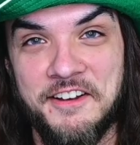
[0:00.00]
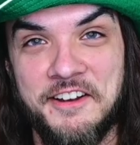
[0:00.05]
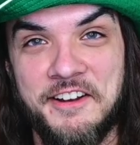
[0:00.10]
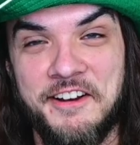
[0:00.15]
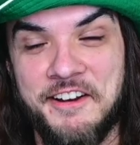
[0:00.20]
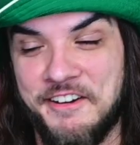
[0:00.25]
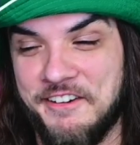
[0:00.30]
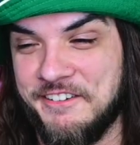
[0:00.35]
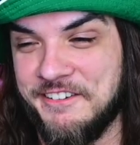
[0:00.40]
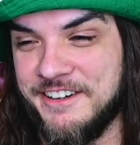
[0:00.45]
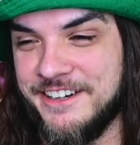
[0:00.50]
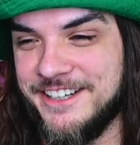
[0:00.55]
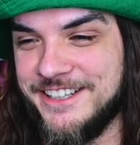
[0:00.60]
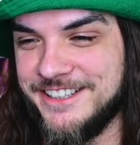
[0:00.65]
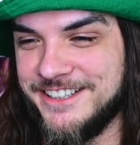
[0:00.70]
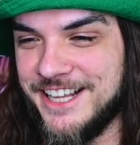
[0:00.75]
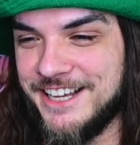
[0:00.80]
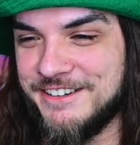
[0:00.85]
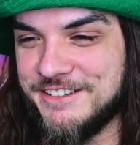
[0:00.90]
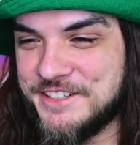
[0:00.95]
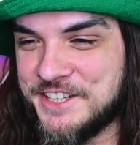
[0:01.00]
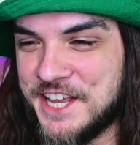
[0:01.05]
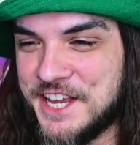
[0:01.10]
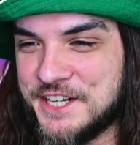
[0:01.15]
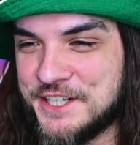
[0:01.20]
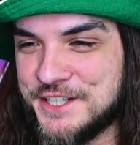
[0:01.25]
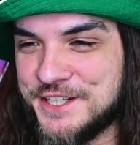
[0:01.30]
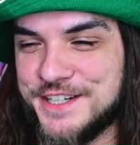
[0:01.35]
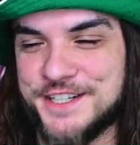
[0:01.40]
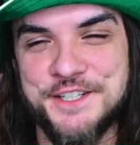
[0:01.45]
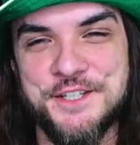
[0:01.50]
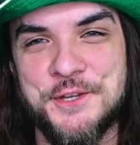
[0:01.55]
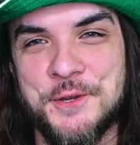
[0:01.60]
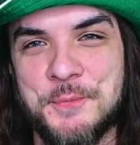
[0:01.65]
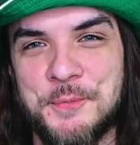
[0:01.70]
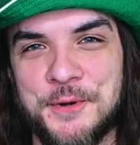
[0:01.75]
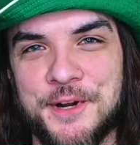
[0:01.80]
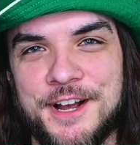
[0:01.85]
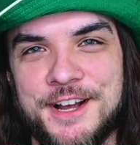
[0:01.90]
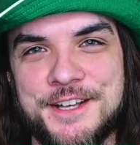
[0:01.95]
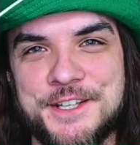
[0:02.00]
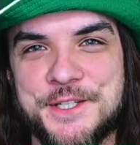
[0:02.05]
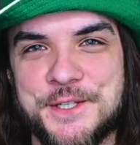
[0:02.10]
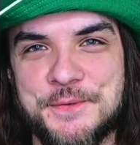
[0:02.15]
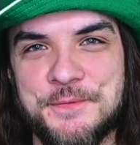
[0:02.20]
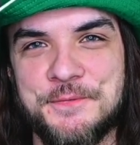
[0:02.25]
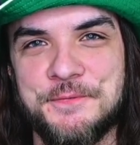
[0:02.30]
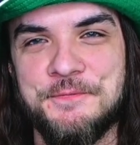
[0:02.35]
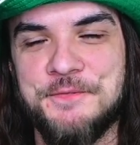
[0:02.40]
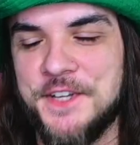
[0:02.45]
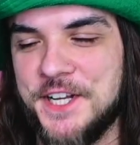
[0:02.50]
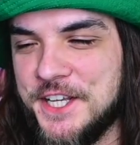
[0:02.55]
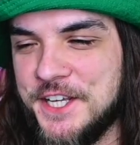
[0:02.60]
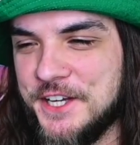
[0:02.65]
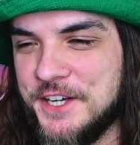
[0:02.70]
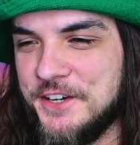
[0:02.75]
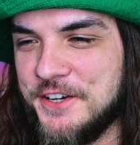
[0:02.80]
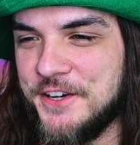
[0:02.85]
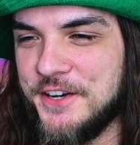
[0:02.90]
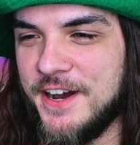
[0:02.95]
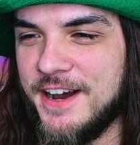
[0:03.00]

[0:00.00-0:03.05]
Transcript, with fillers: All right, that was actually a super awesome video.